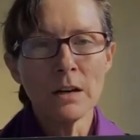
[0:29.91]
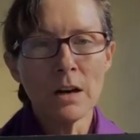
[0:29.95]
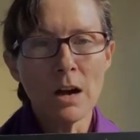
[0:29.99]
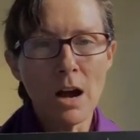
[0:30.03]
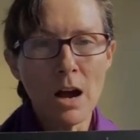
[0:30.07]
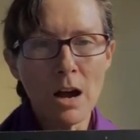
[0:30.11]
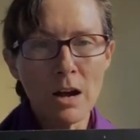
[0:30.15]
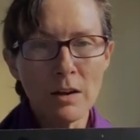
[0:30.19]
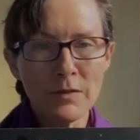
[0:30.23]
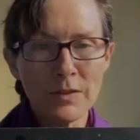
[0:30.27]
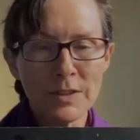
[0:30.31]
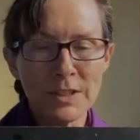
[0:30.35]

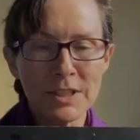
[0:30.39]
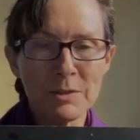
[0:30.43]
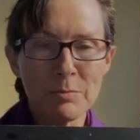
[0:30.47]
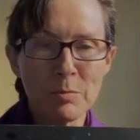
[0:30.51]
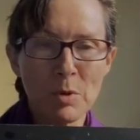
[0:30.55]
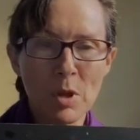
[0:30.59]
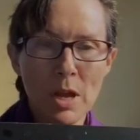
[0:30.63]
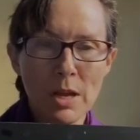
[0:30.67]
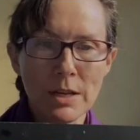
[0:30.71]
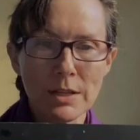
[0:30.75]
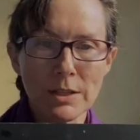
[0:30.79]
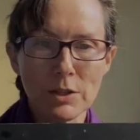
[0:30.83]
office
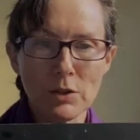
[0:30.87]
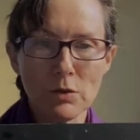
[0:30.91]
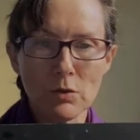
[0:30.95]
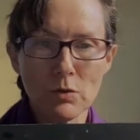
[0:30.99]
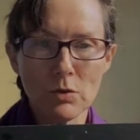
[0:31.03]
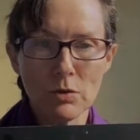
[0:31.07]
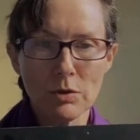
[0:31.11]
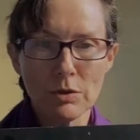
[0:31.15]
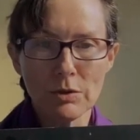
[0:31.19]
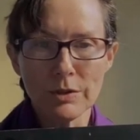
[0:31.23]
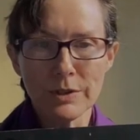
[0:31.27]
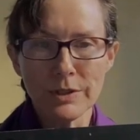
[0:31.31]
supply
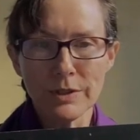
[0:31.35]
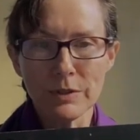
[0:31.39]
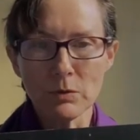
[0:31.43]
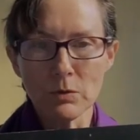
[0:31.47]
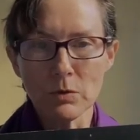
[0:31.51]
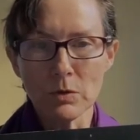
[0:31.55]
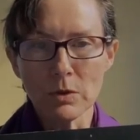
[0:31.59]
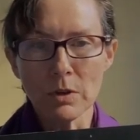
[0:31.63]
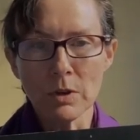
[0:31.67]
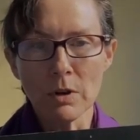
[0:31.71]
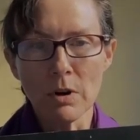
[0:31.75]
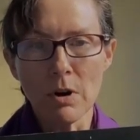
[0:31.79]
stores
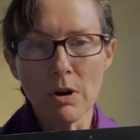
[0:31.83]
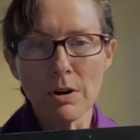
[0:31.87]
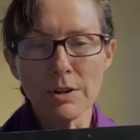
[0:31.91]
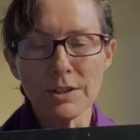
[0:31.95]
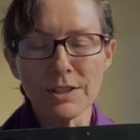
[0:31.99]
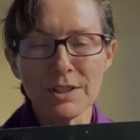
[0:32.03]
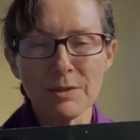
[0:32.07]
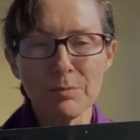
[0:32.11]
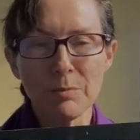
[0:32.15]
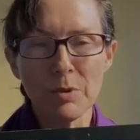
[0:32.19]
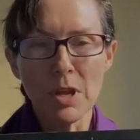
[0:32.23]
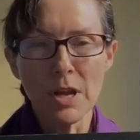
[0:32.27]
or art
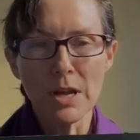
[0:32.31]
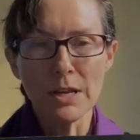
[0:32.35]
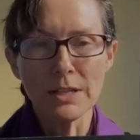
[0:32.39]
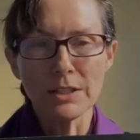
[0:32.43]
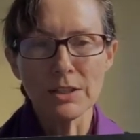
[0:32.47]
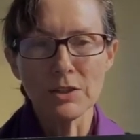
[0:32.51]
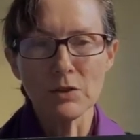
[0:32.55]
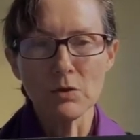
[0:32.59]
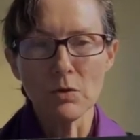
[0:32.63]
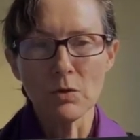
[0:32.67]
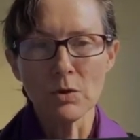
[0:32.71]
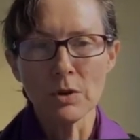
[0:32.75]
supply
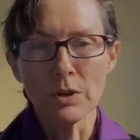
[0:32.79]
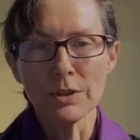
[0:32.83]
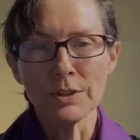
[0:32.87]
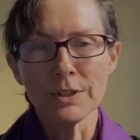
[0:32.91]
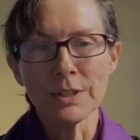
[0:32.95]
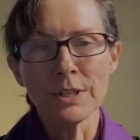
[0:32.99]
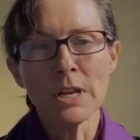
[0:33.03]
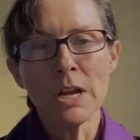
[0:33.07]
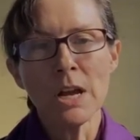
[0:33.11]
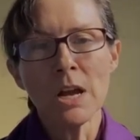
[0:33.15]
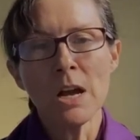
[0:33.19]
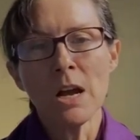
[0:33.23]
stores.